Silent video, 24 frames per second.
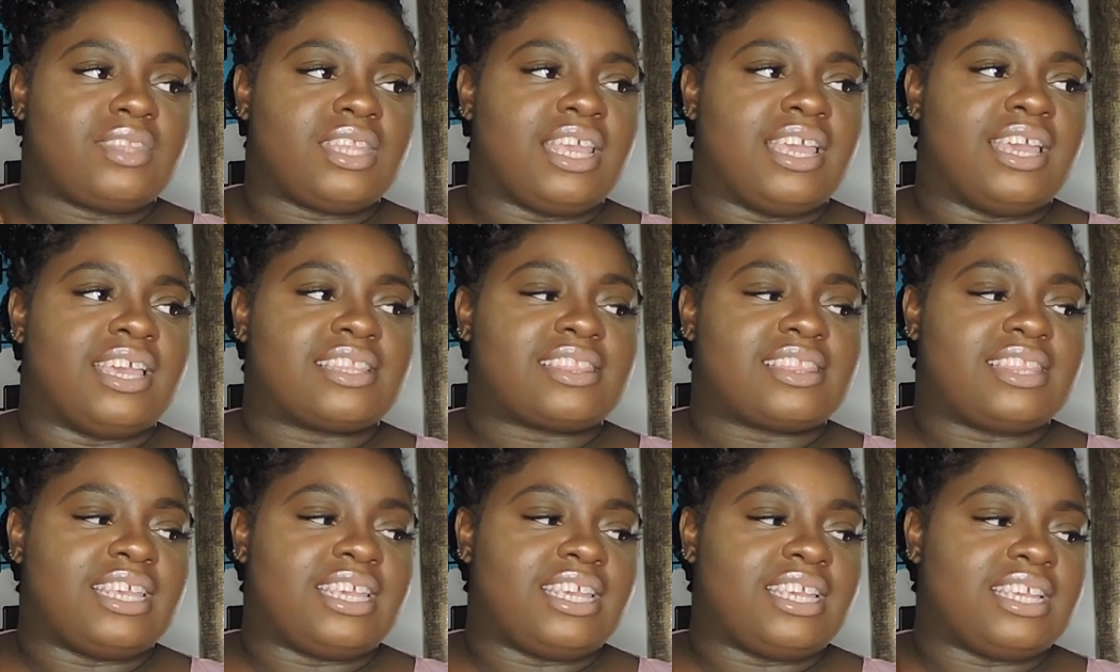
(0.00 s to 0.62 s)
I
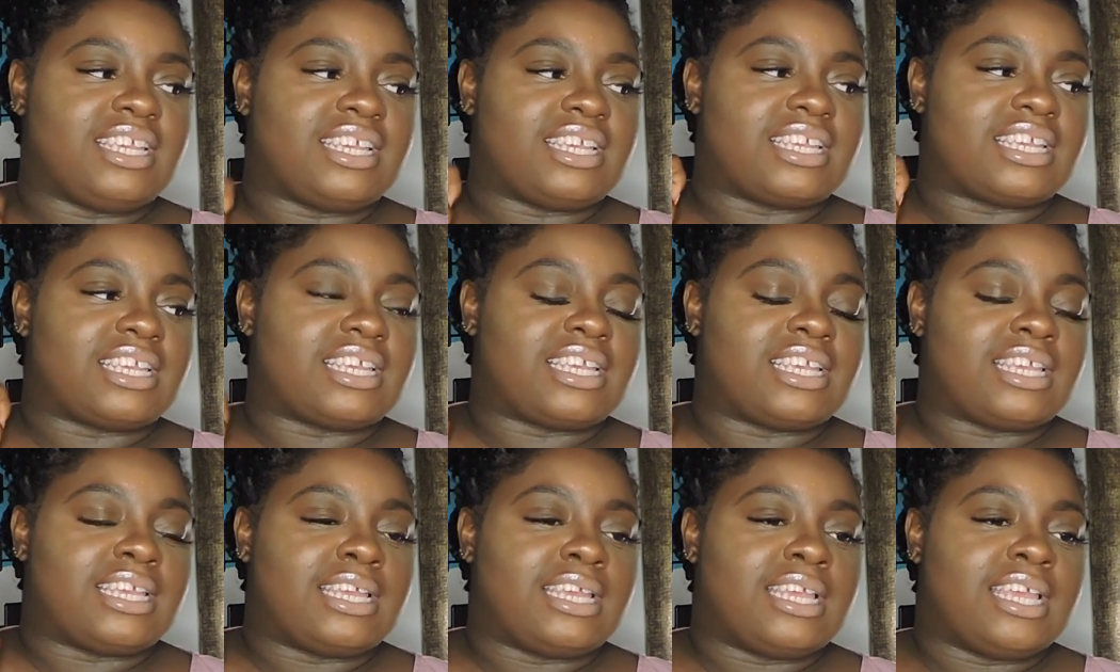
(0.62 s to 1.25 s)
think
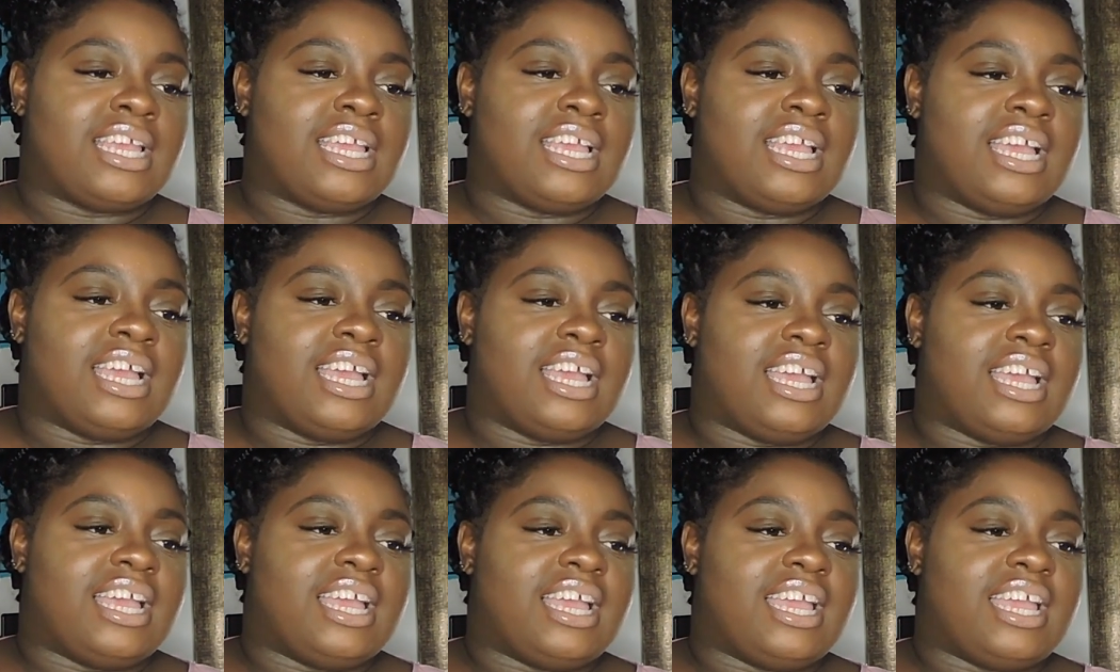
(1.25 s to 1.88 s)

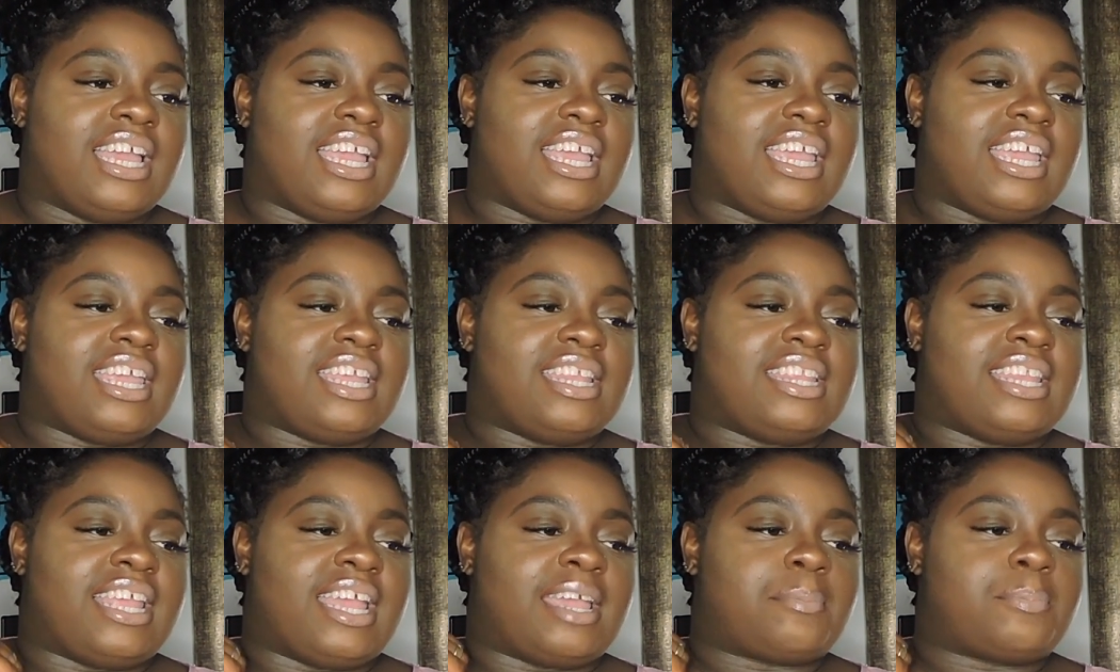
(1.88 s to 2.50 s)

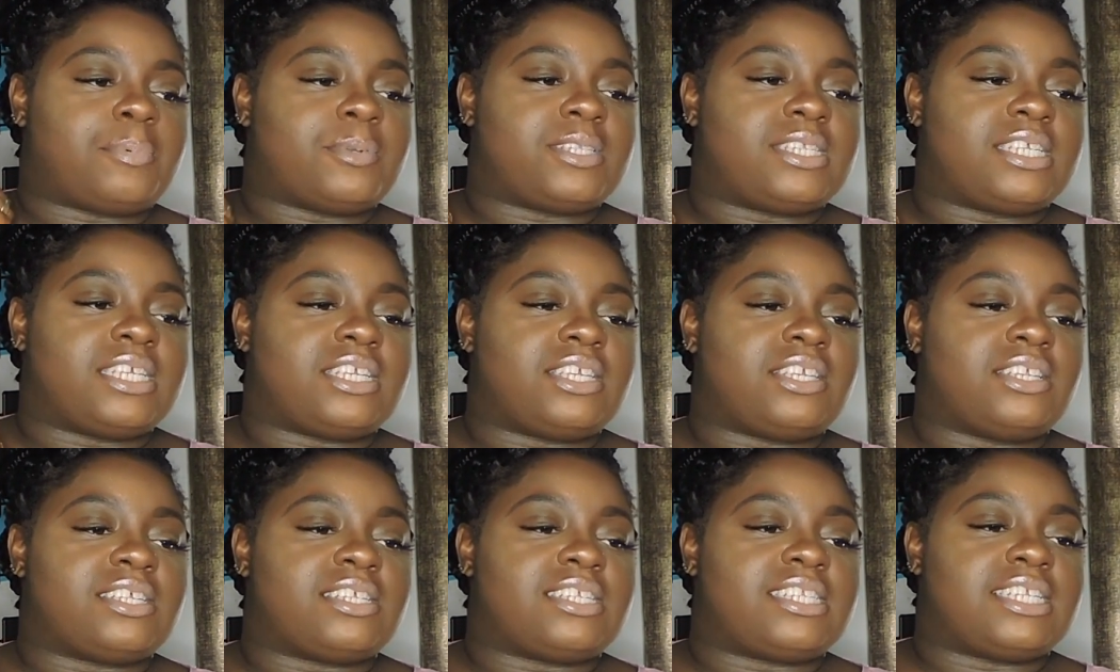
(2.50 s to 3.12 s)
in that
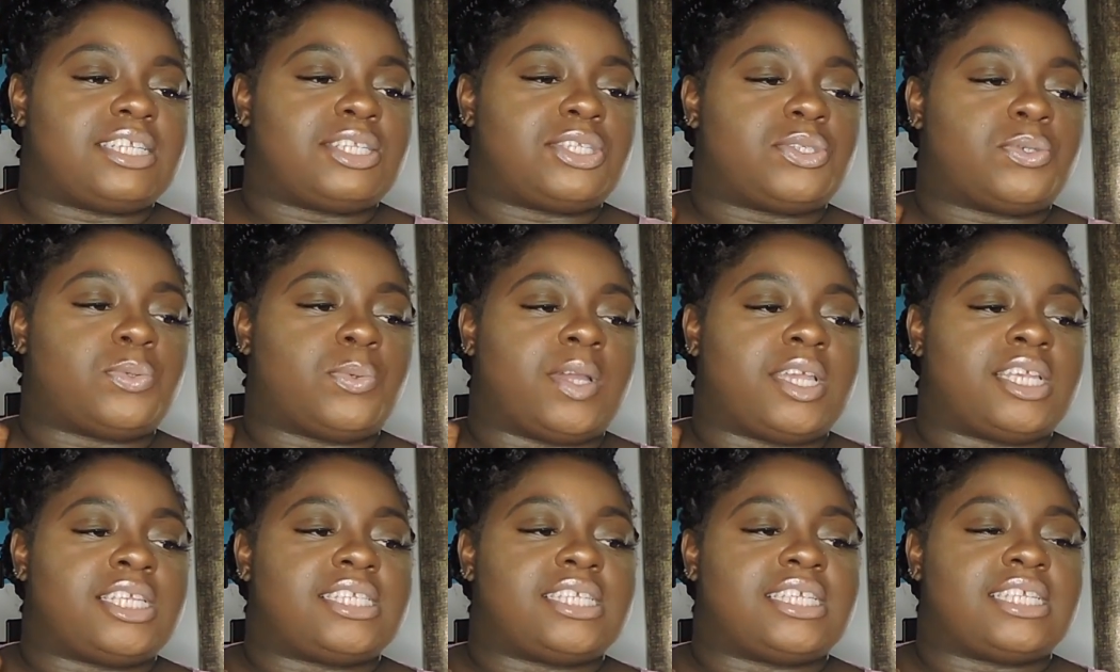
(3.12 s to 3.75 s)
particular
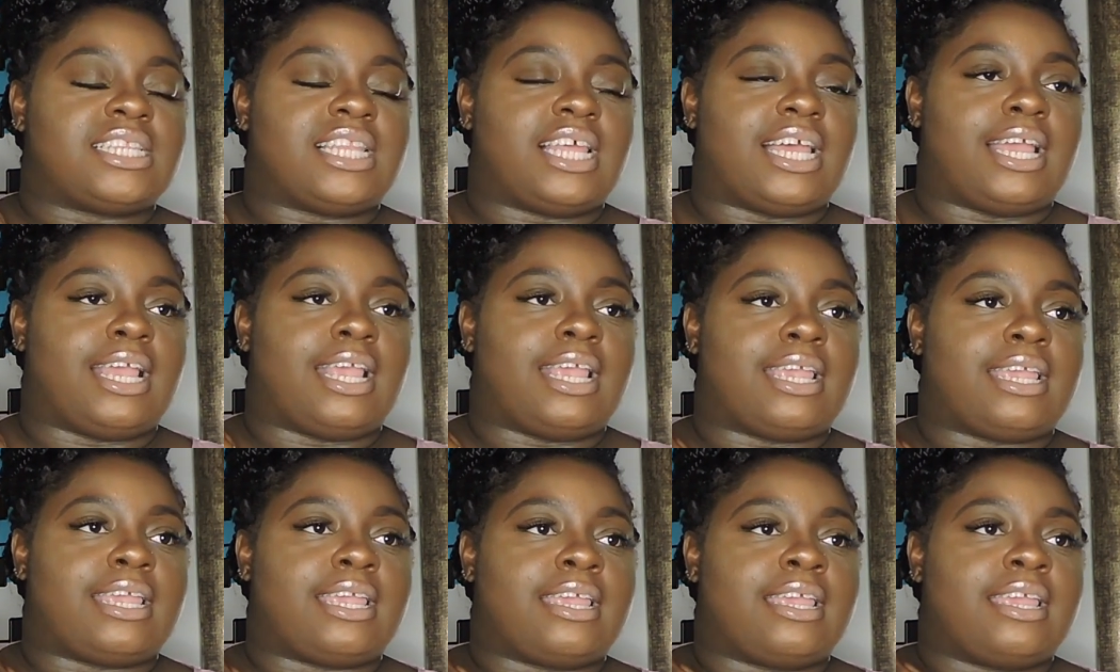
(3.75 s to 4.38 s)
situation,
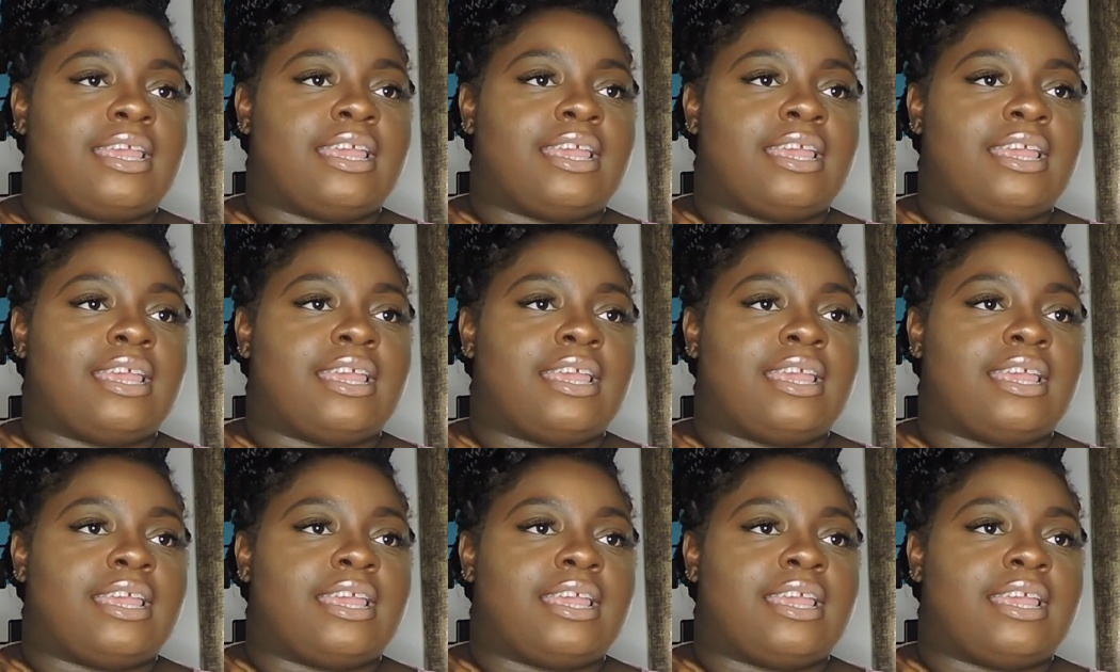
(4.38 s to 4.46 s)
like,